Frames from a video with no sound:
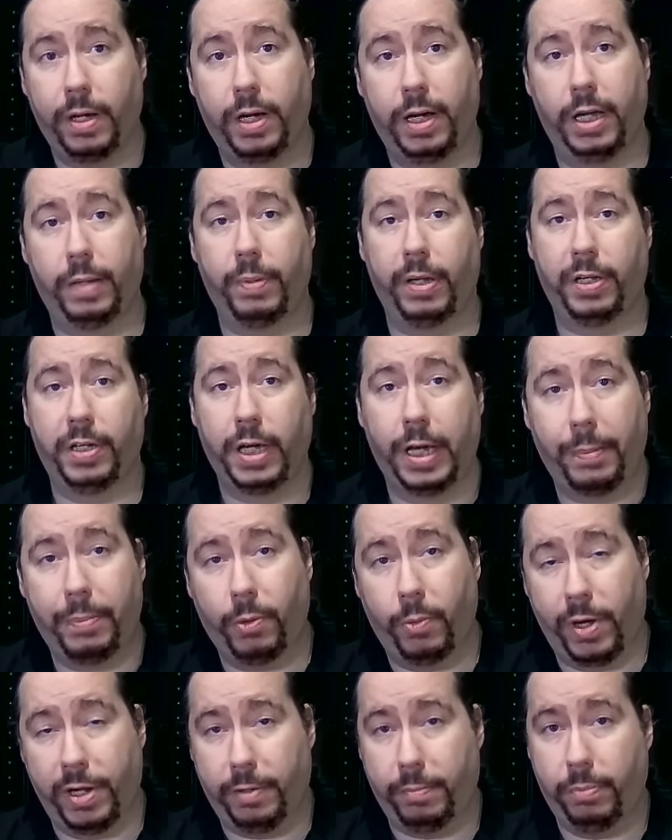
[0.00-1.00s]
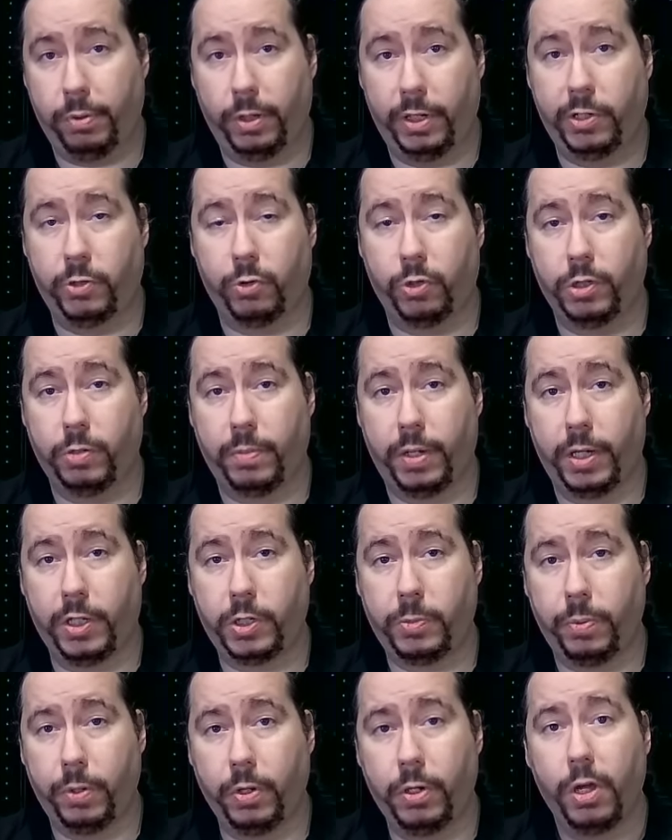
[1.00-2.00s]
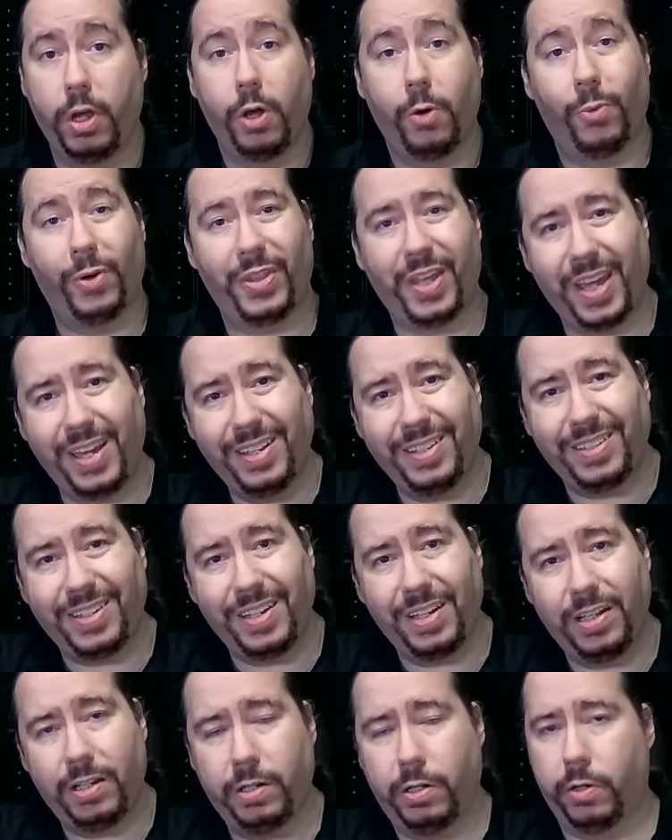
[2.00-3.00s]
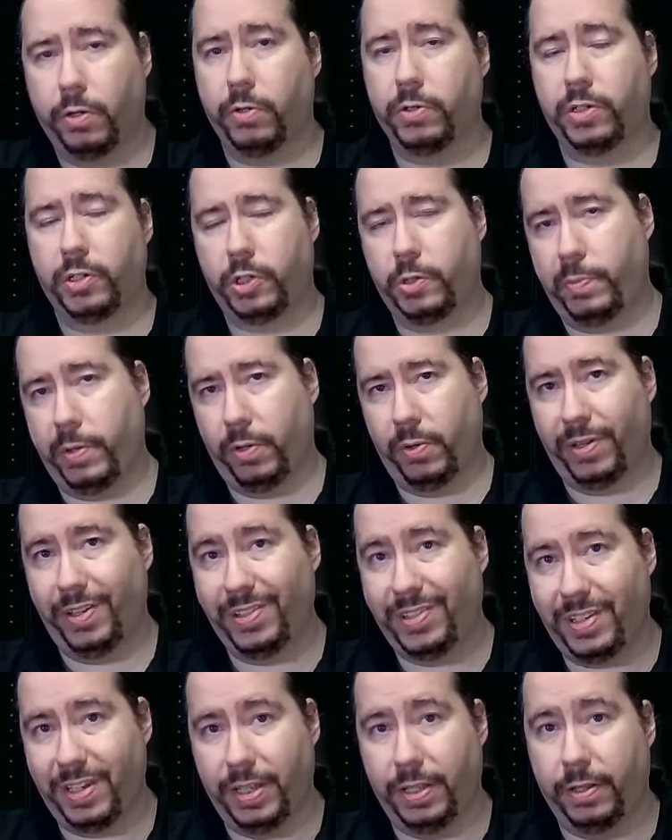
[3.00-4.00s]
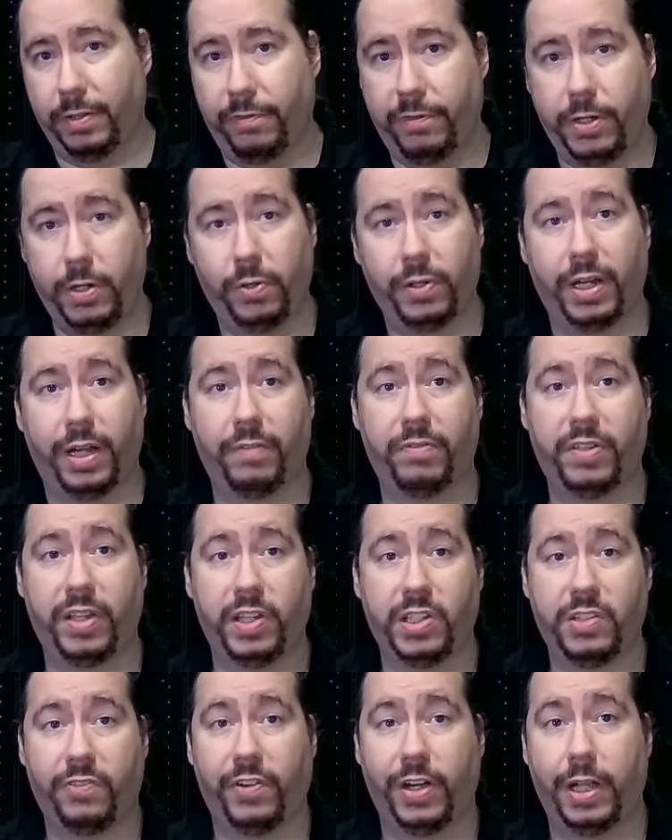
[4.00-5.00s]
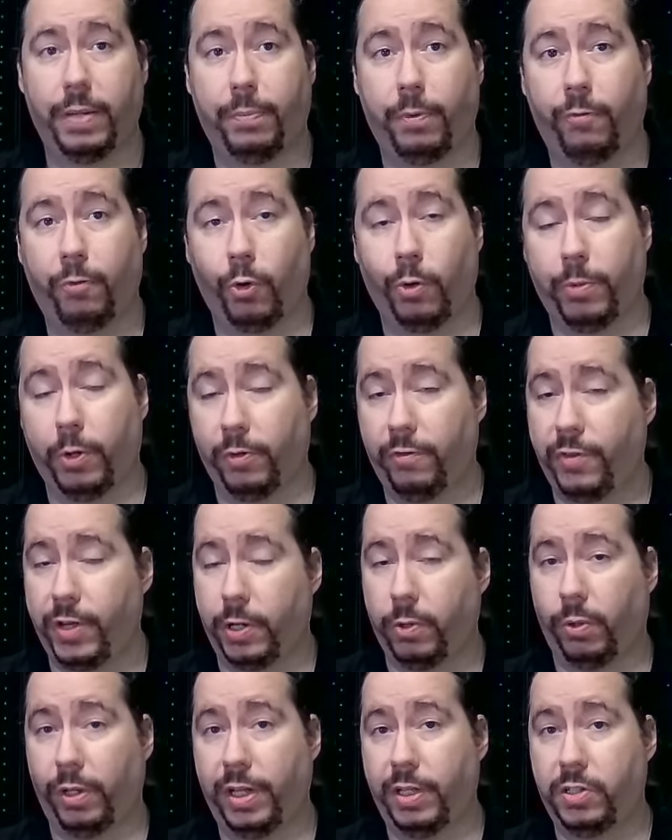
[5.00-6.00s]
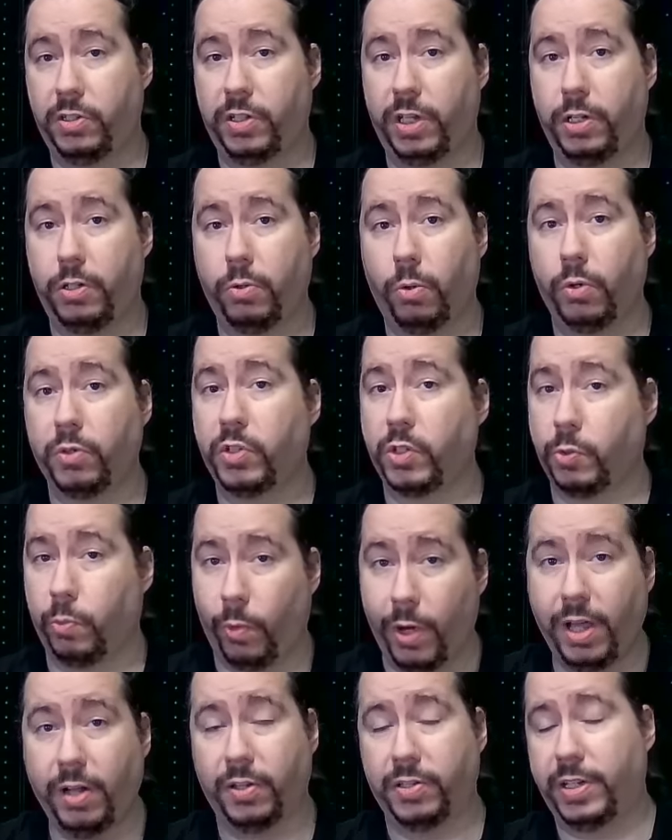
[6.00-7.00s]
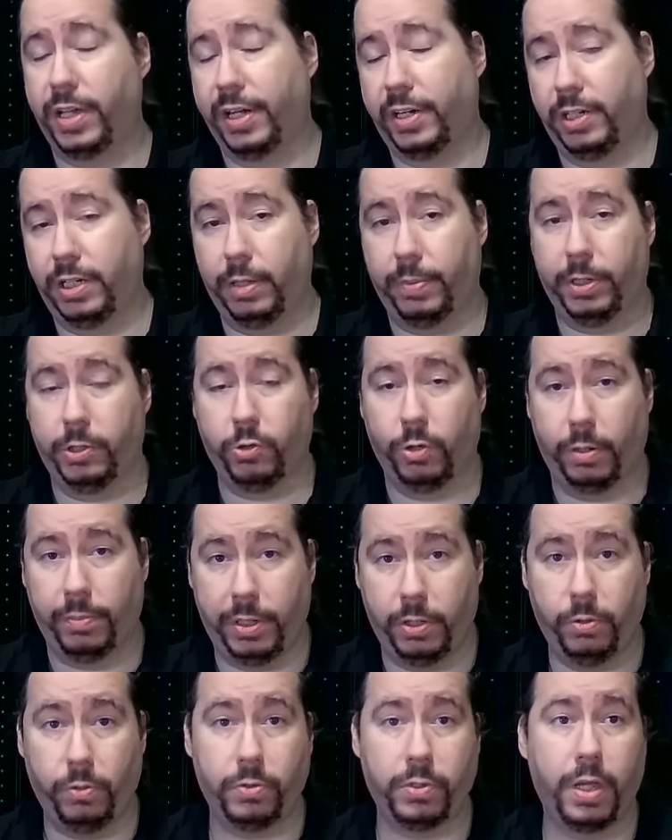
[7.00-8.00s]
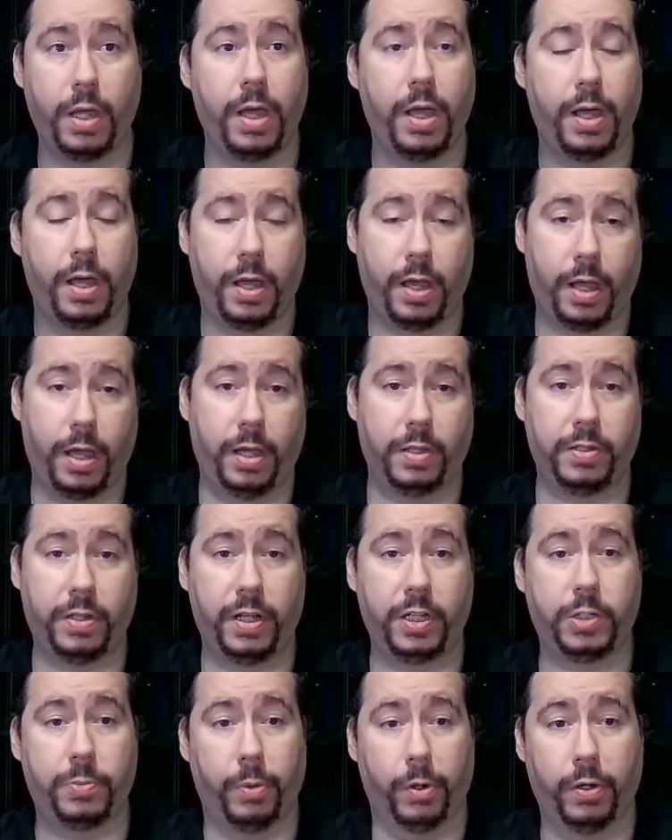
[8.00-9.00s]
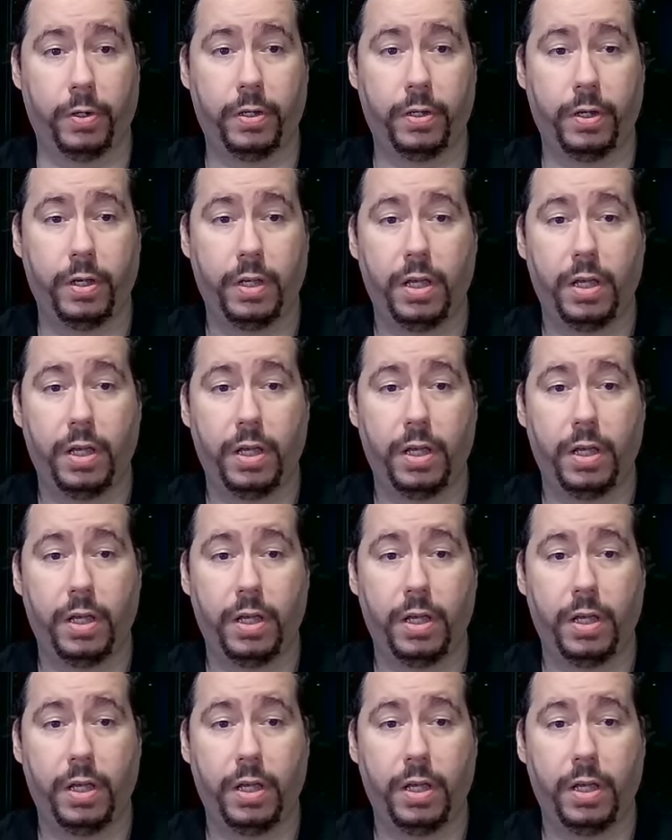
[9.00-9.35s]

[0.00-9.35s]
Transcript: I am a copyright and plagiarism expert with 18 years' experience in the field. I have testified before both federal and state courts, as well as academic tribunals, as an expert.